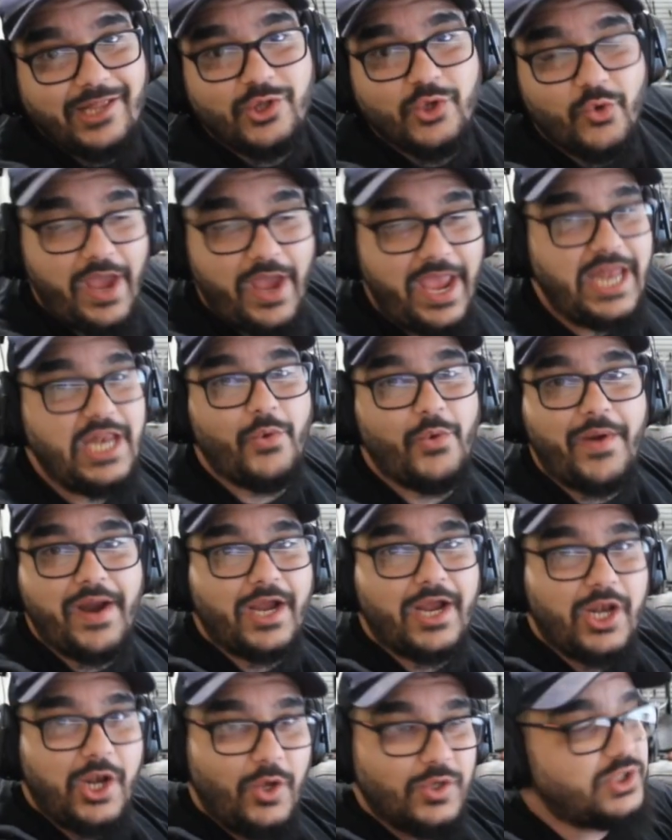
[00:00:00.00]
do anywhere
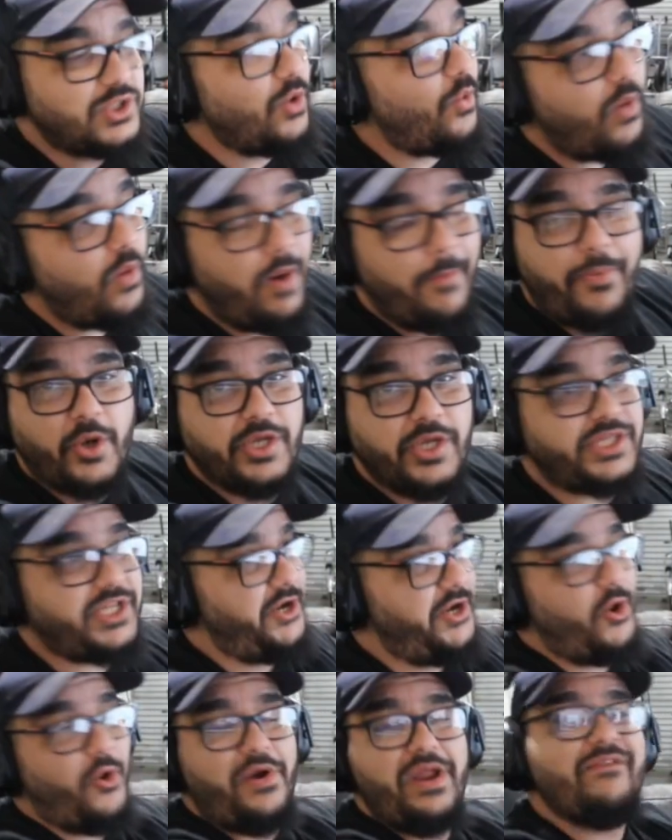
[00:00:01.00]
close to 1.3
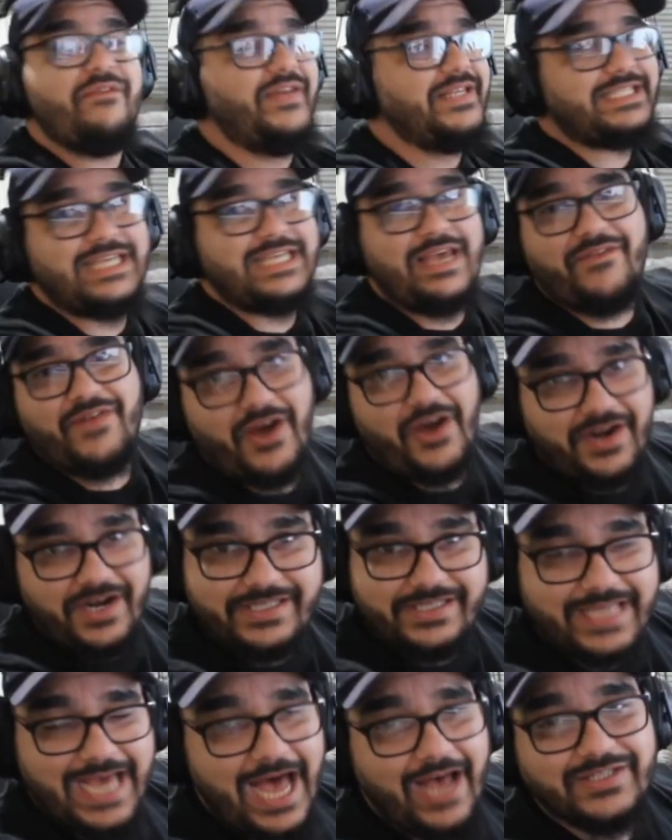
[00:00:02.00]
or even
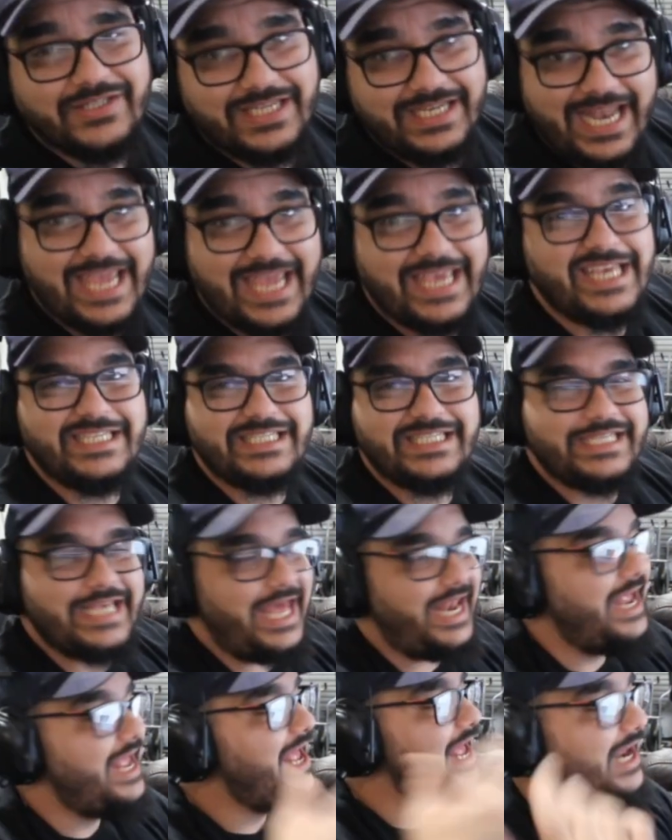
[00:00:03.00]
700,000 like he said?
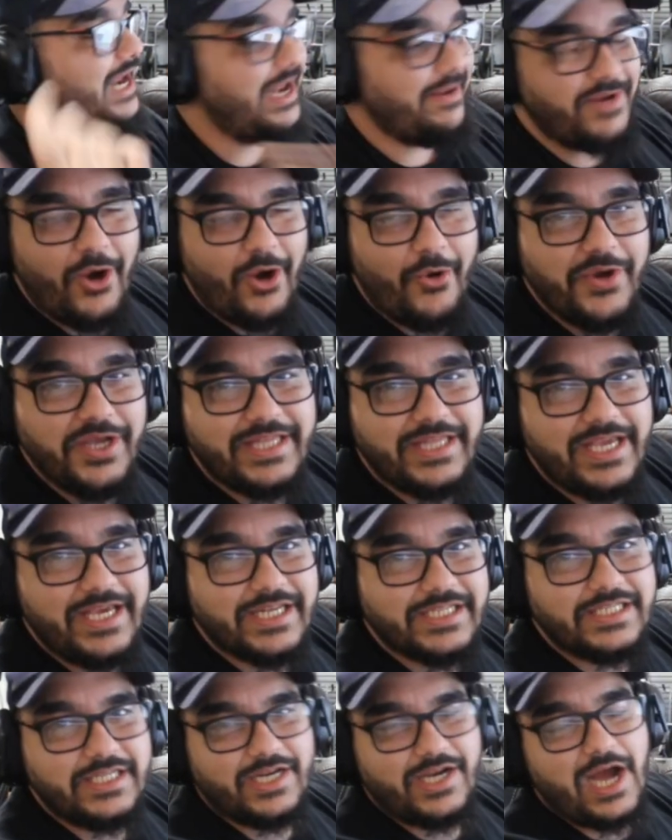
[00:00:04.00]
Let me know what you think of this
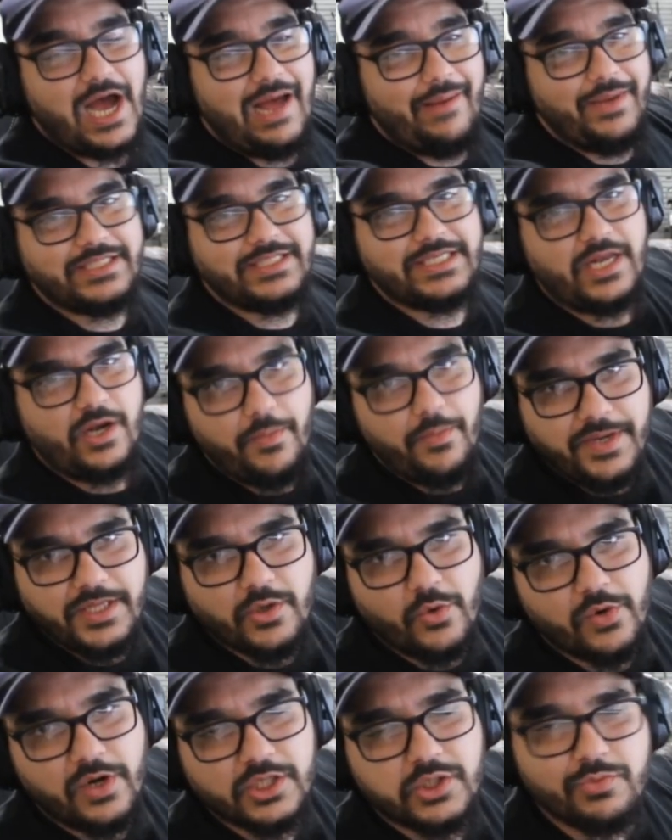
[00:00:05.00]
in the comments. That'll mean the
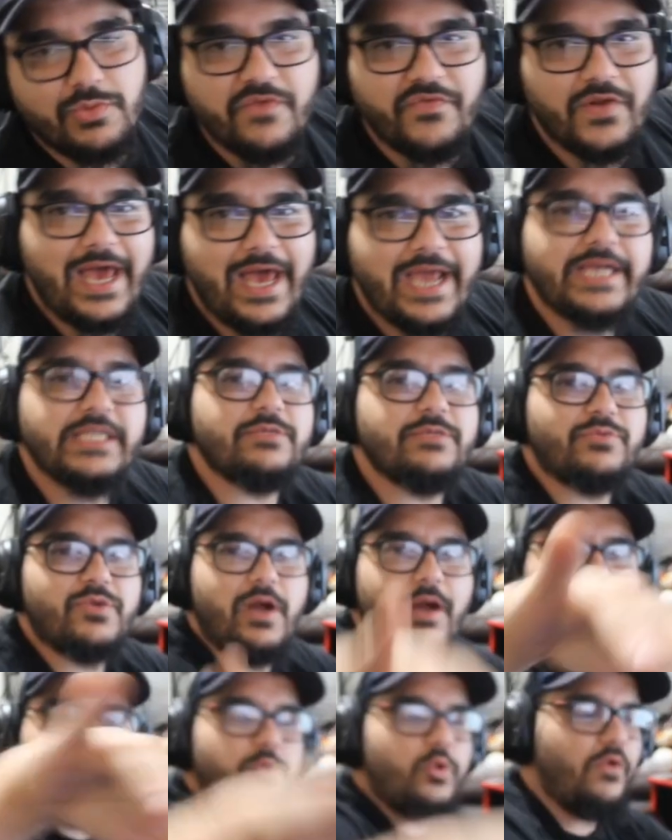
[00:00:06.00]
world to me if you like and subscribe.
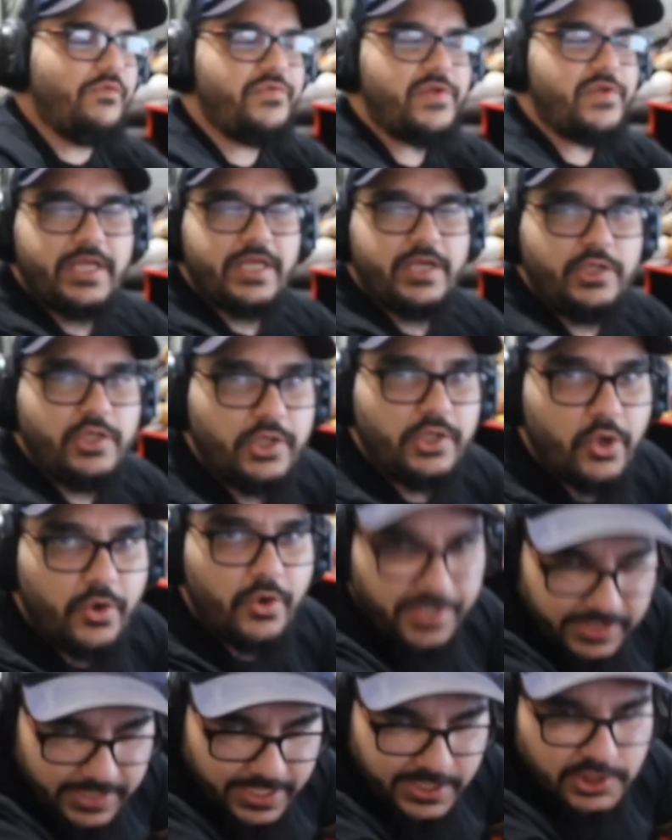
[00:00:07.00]
And don't forget to hit the noti.
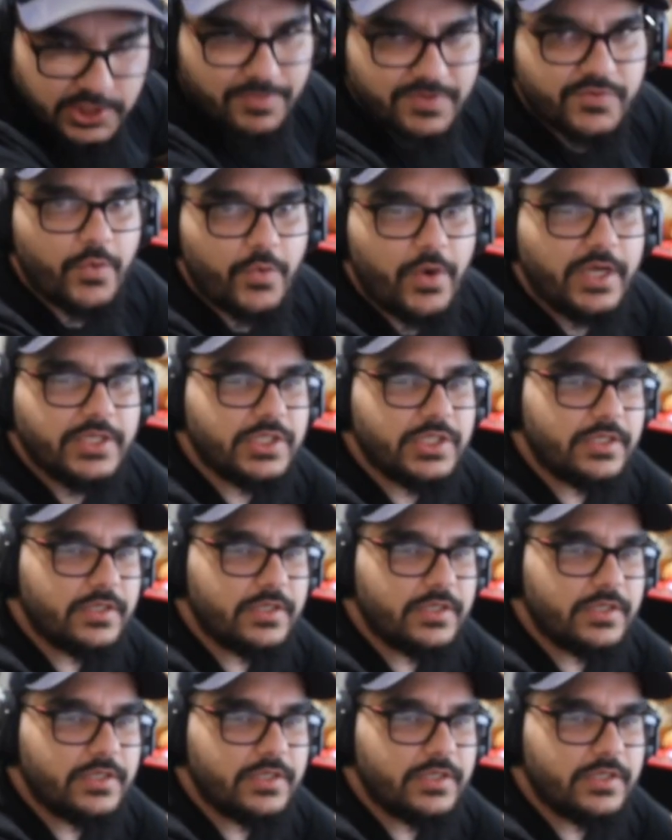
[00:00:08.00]
Thank you so much for watching.